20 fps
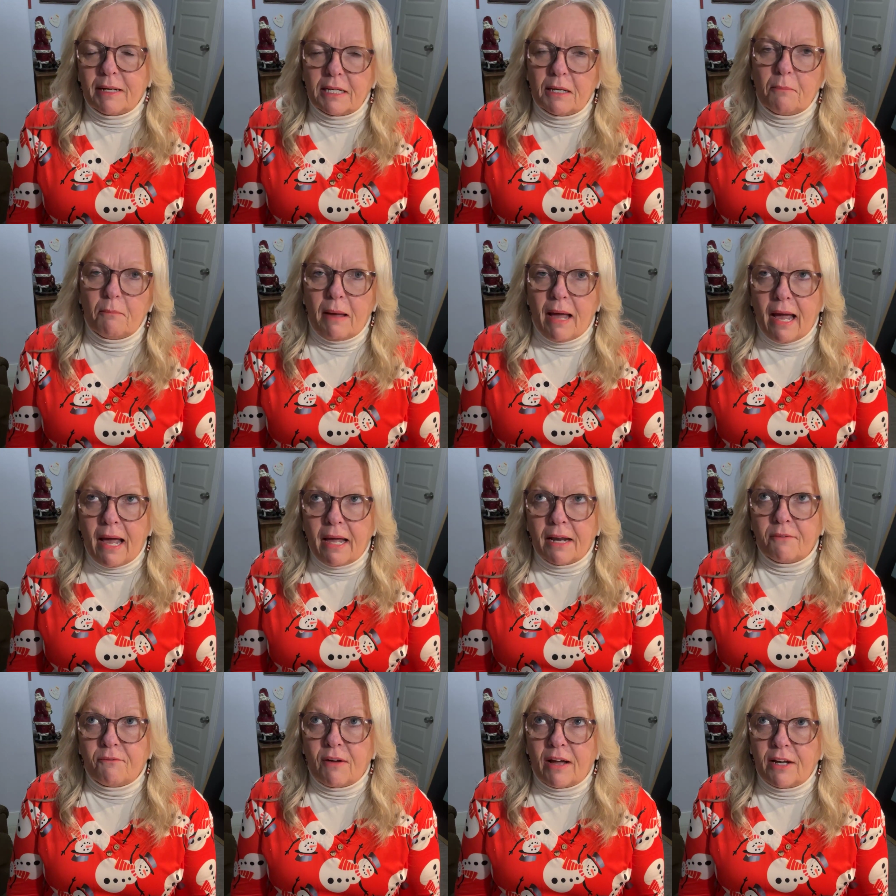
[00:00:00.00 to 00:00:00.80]
they might get
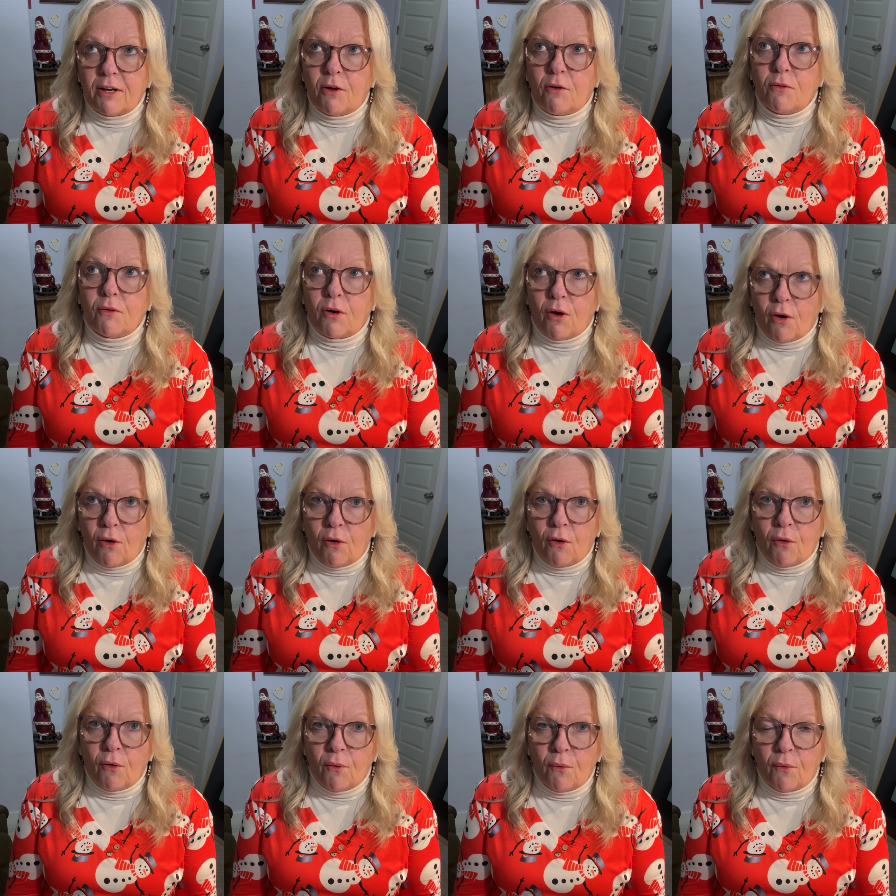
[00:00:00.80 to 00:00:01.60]
mad if I don't
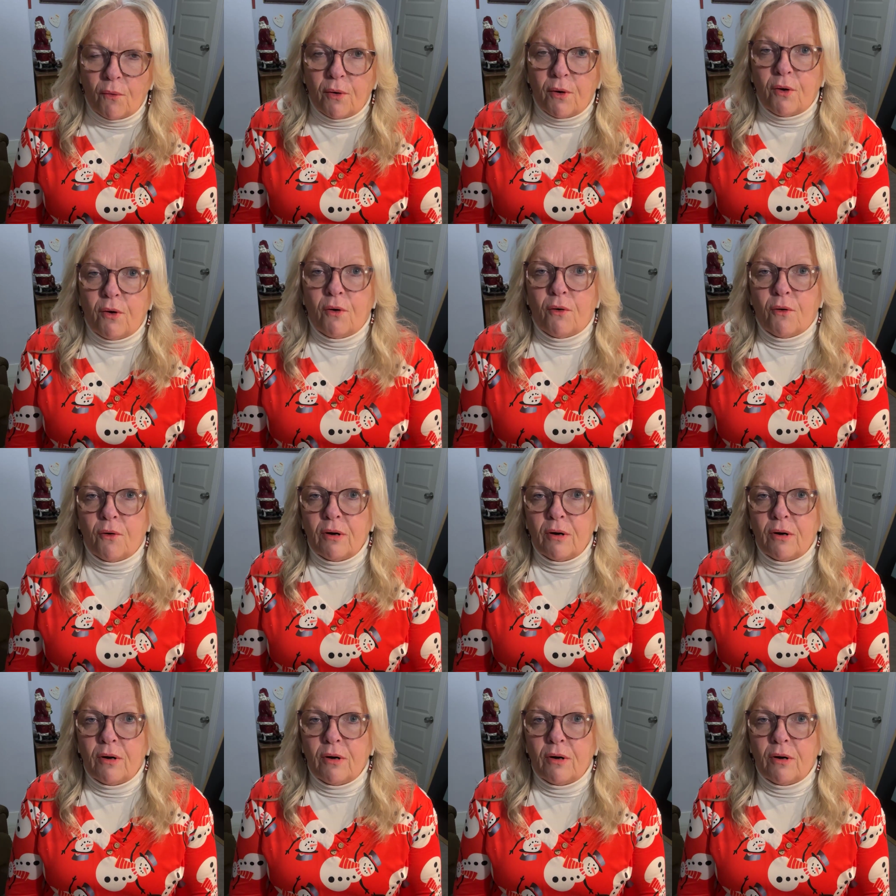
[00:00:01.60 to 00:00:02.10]
go.